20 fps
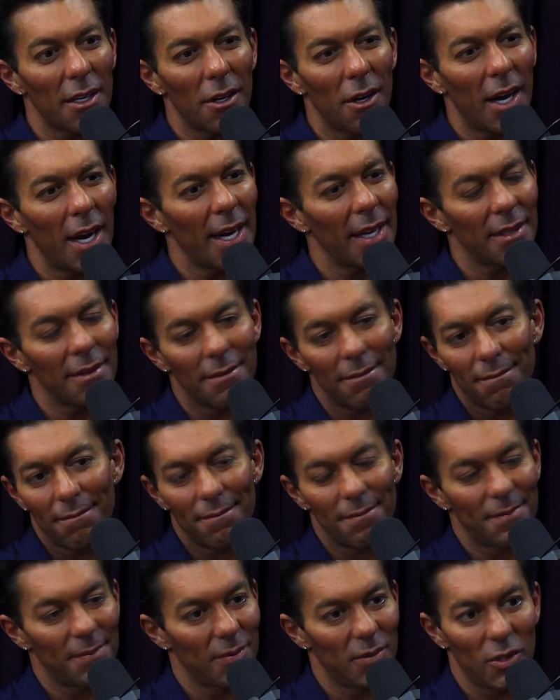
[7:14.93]
you know, I had
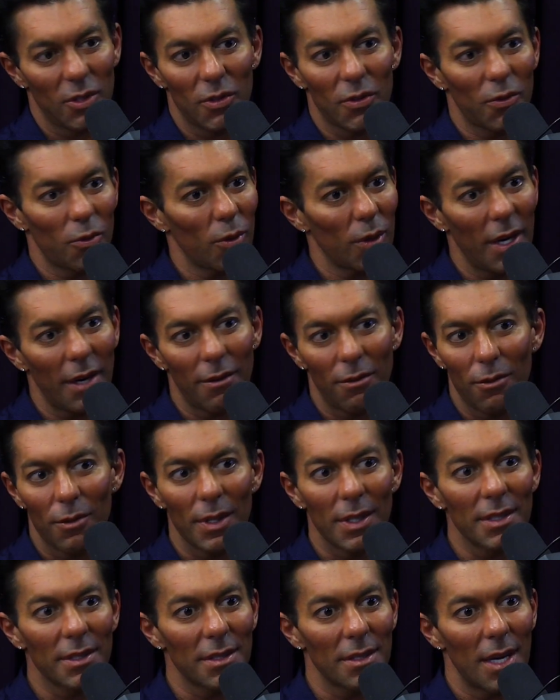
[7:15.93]
just for whatever
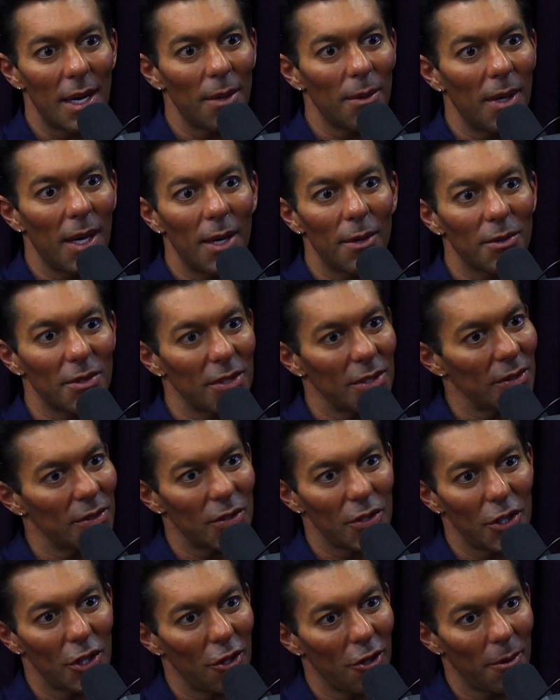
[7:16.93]
reason, I was
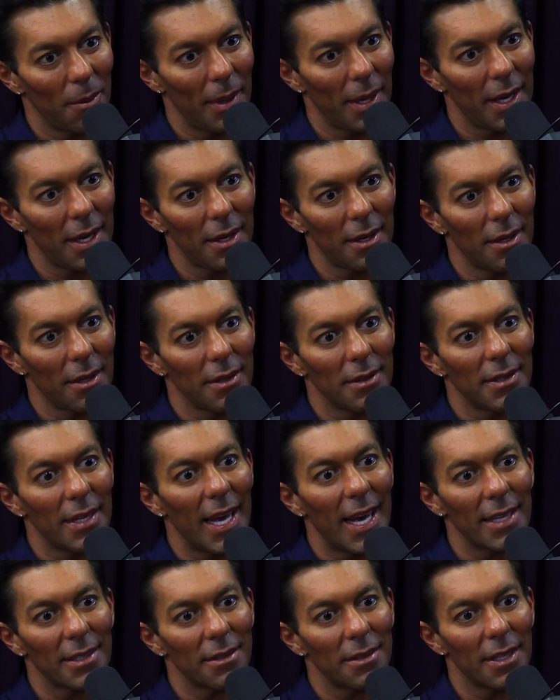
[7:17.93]
insecure about it and
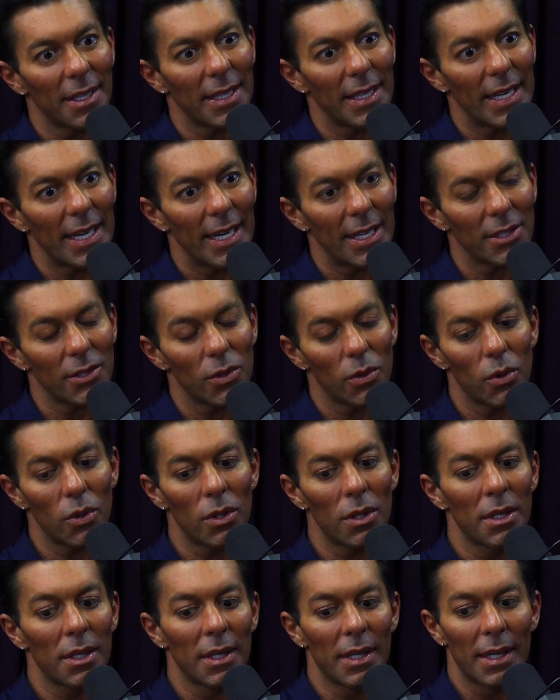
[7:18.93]
acted like an
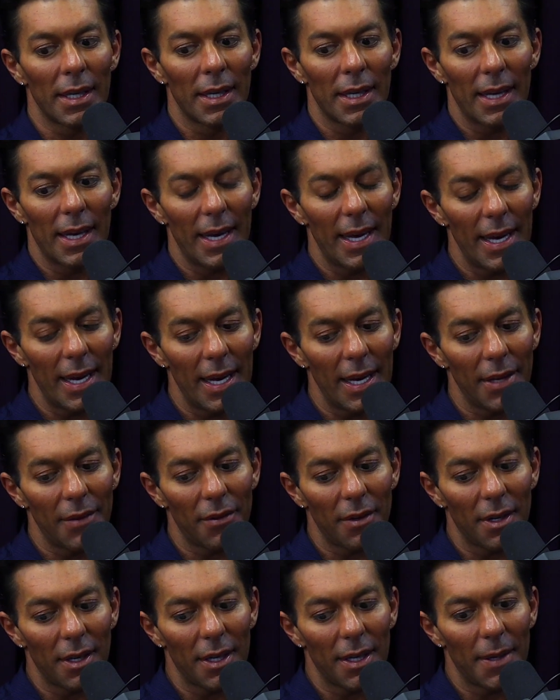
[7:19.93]
asshole. And
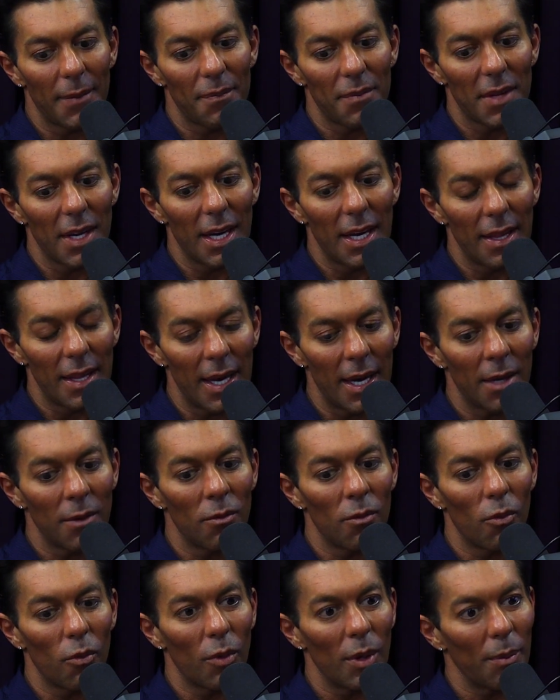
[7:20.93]

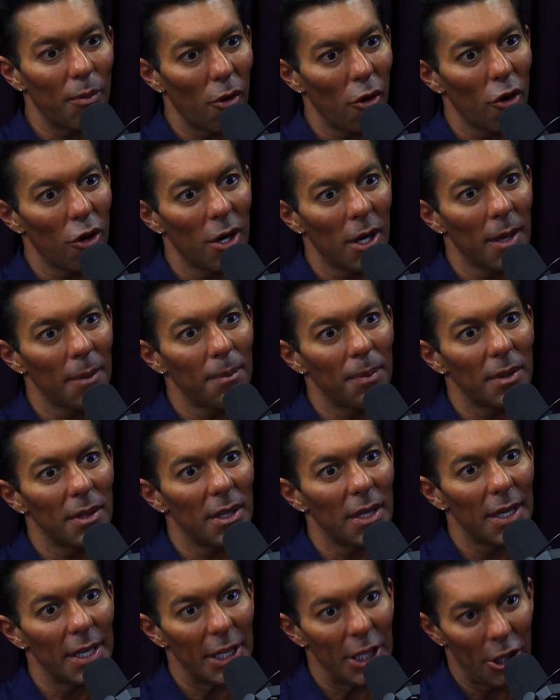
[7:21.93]
then we broke up
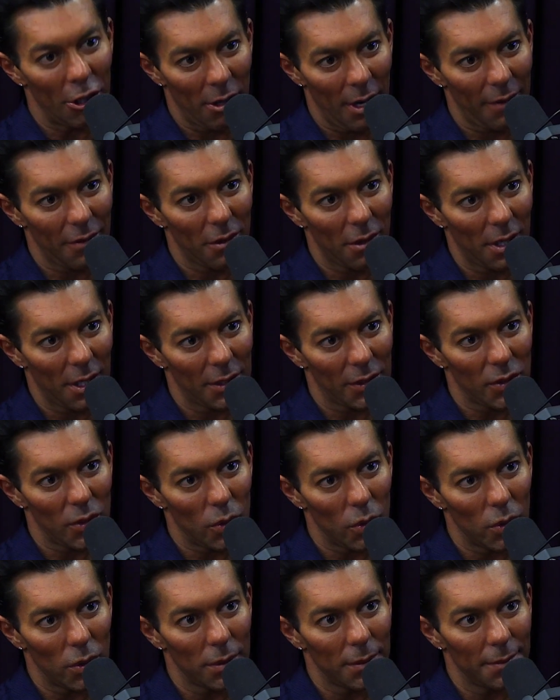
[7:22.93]
a year after high
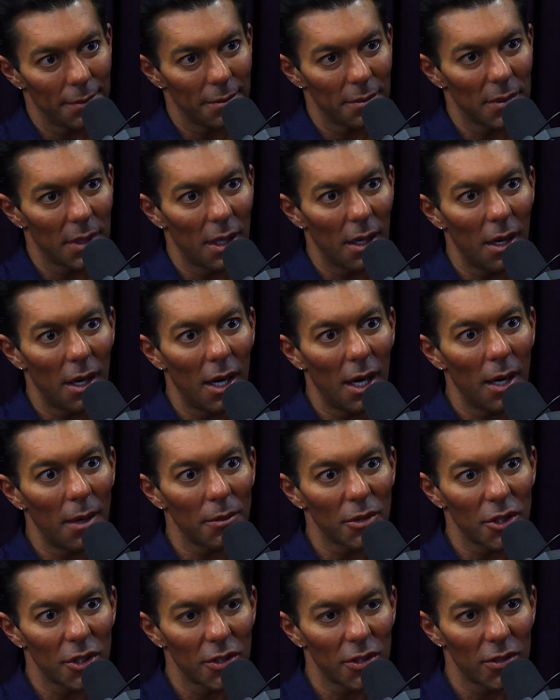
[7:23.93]
school.
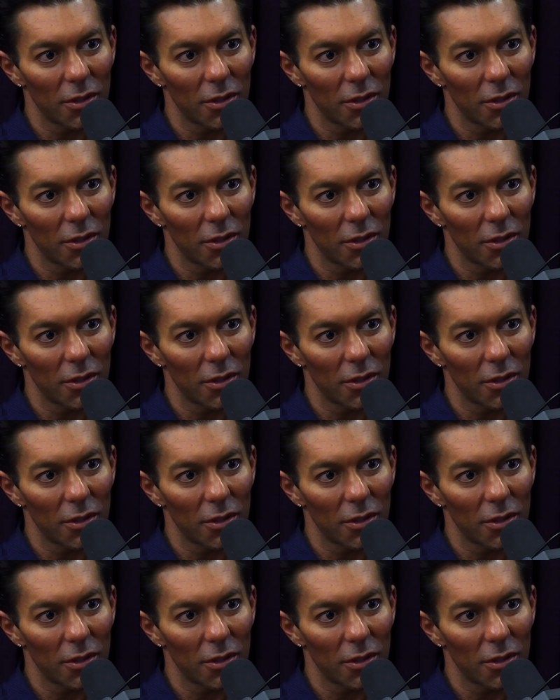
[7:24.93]
She